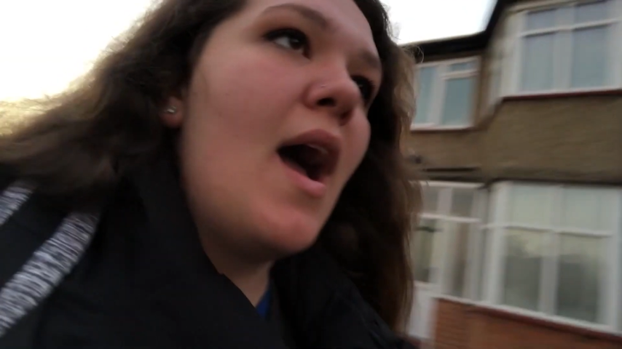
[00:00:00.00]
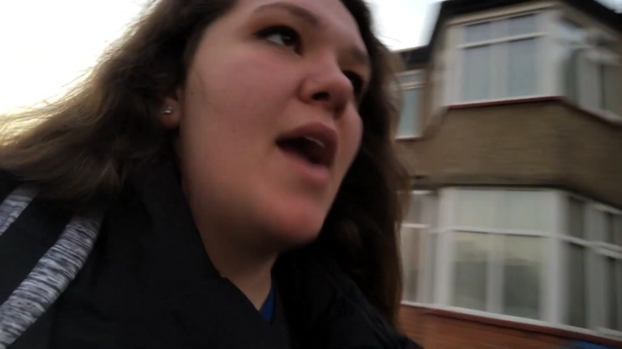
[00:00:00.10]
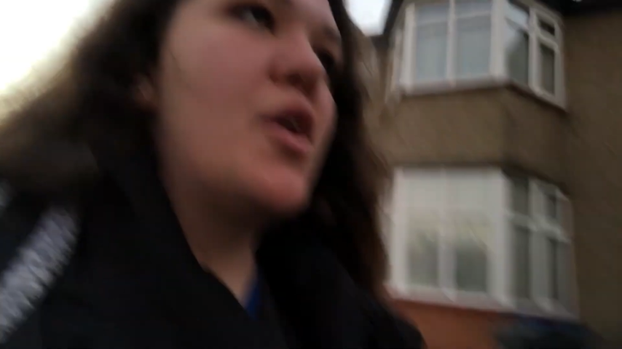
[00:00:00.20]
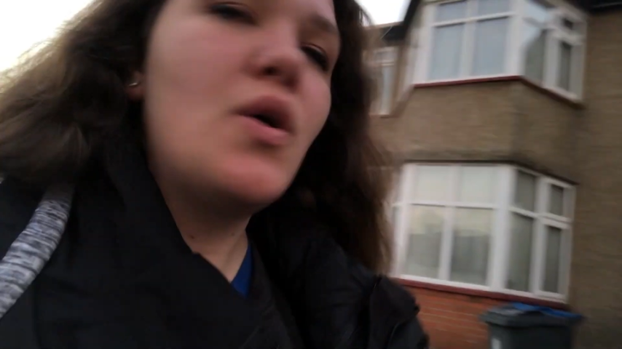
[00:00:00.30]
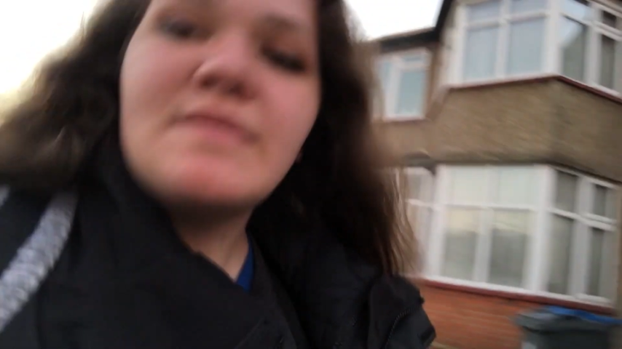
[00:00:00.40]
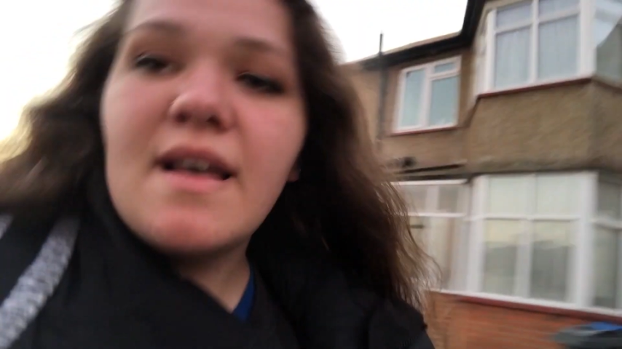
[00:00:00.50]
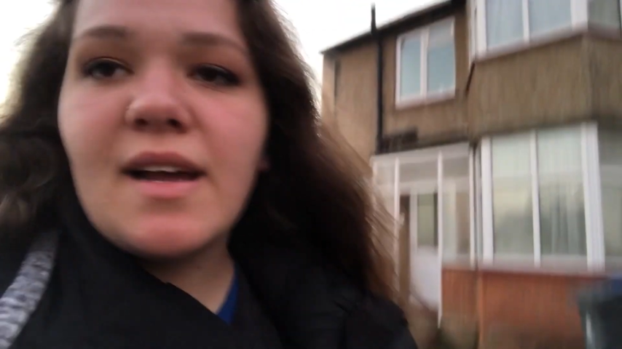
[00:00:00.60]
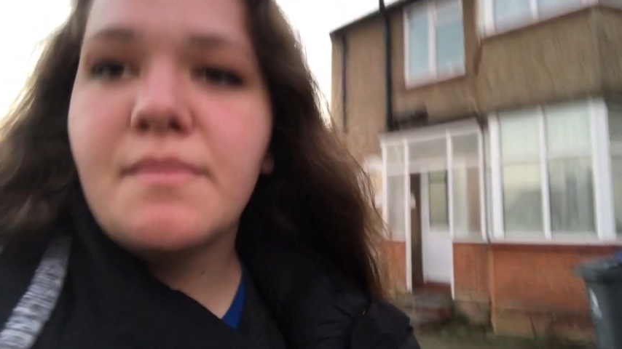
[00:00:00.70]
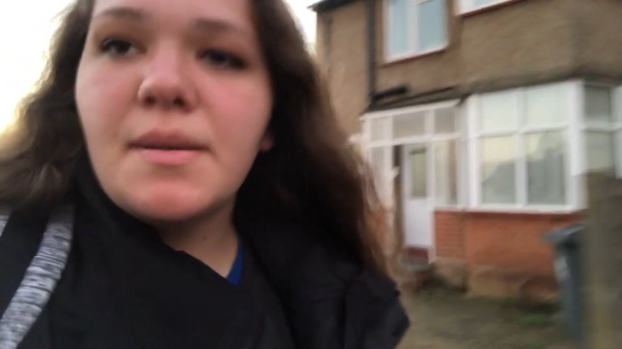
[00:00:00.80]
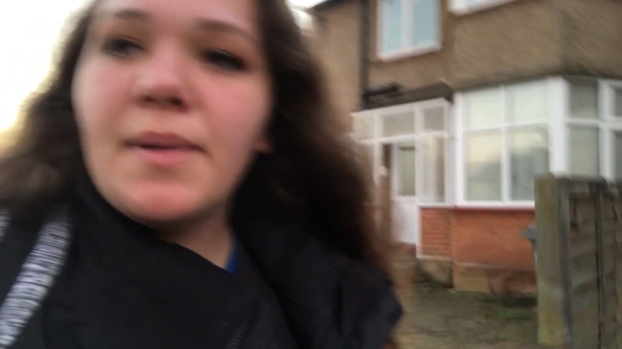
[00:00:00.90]
I know it sounds
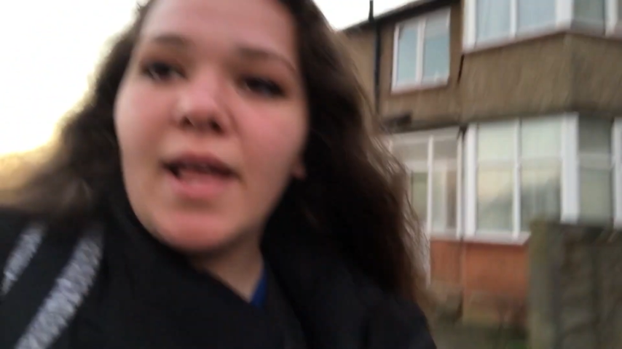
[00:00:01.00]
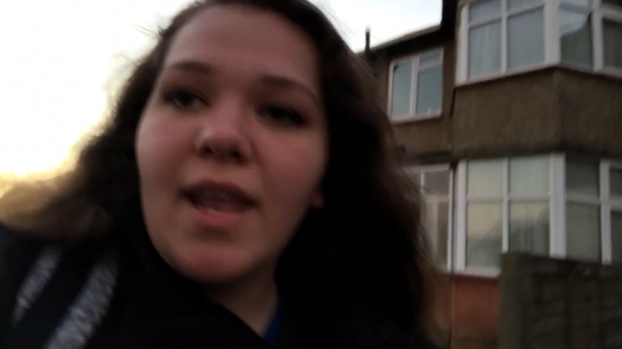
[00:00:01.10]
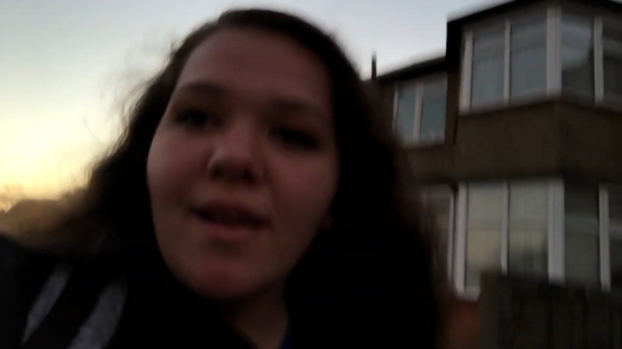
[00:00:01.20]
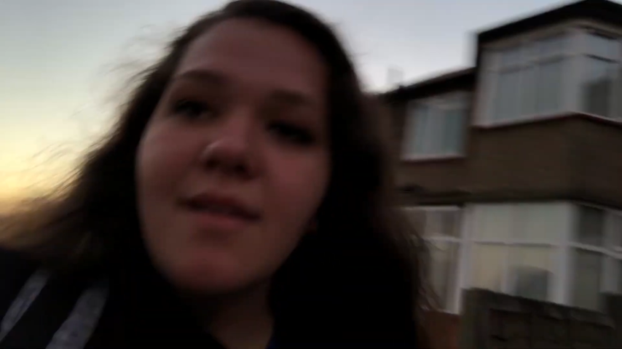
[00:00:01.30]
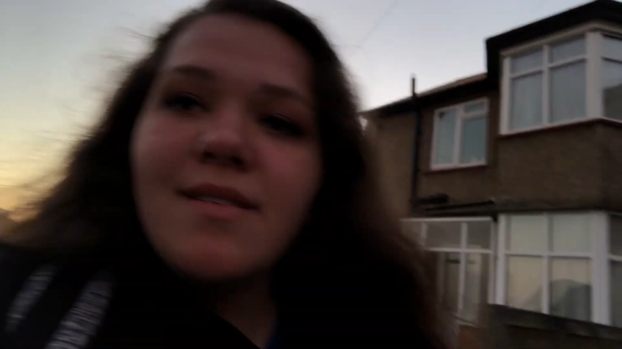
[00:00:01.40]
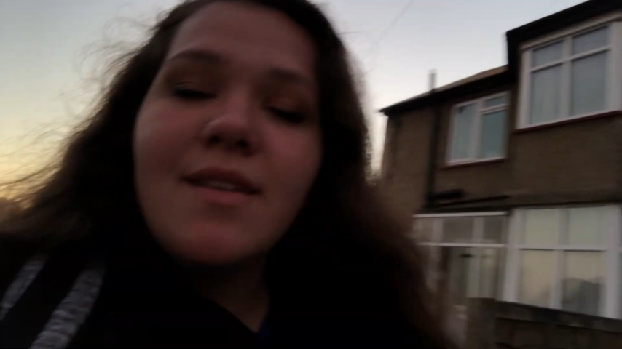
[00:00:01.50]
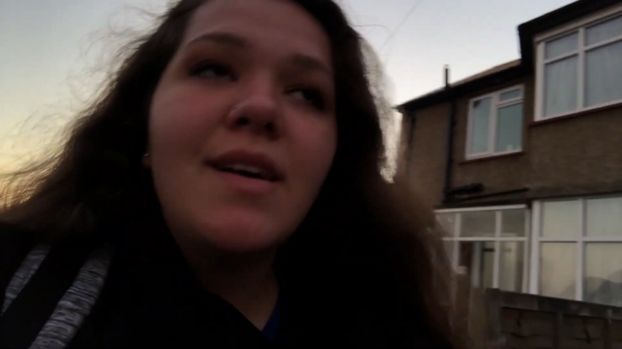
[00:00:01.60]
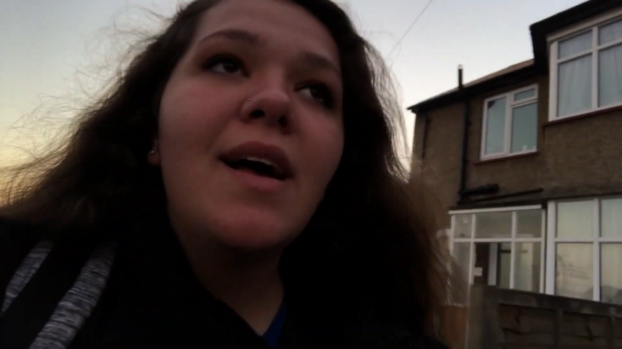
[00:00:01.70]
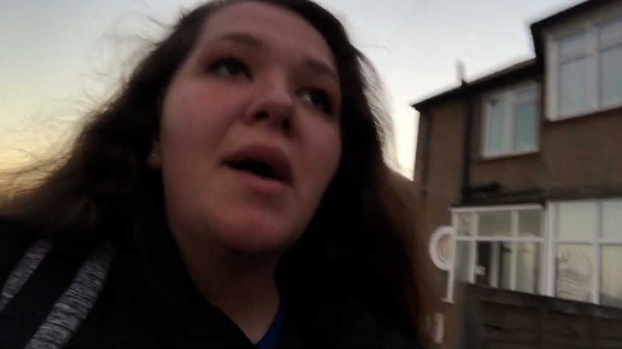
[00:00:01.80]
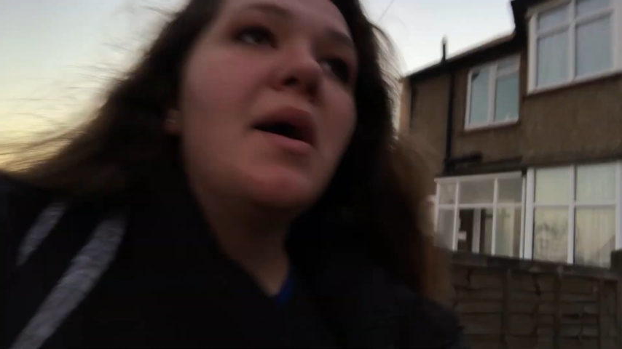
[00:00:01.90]
like I'm complaining.
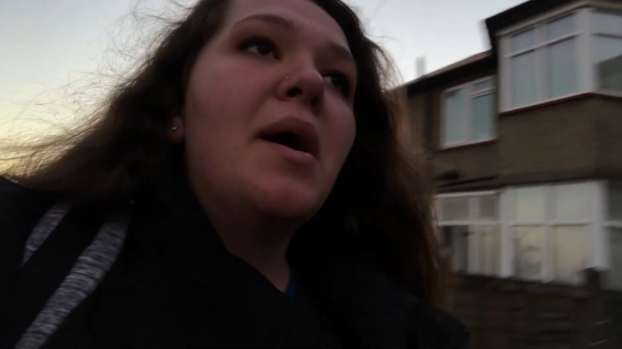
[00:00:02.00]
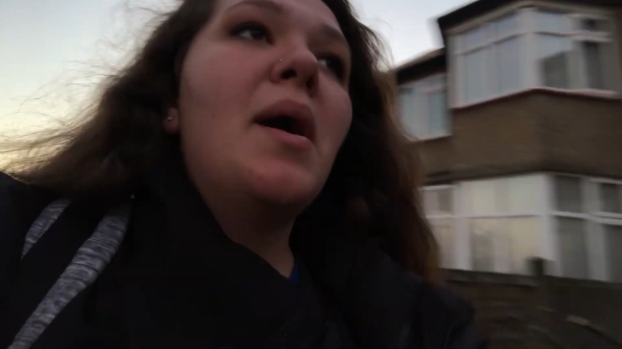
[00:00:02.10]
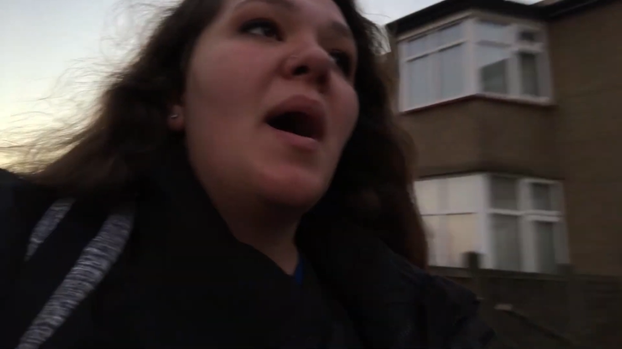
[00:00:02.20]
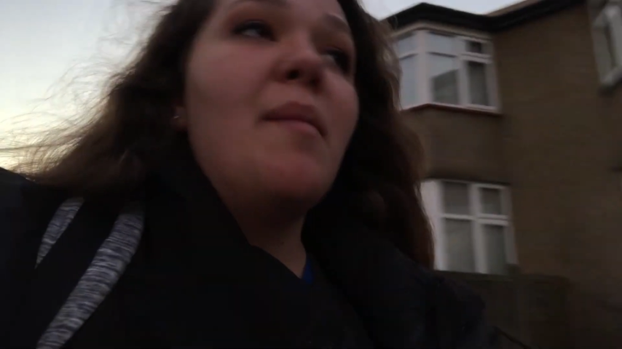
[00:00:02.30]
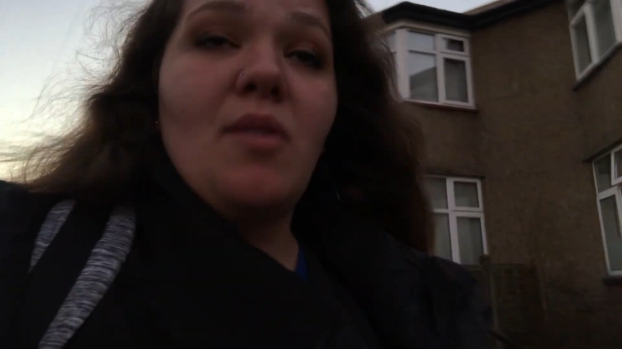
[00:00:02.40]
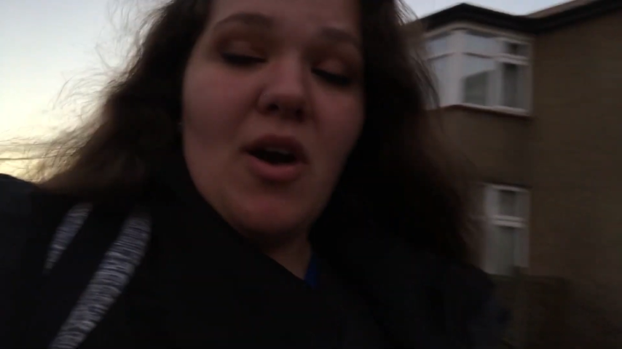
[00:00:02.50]
I'm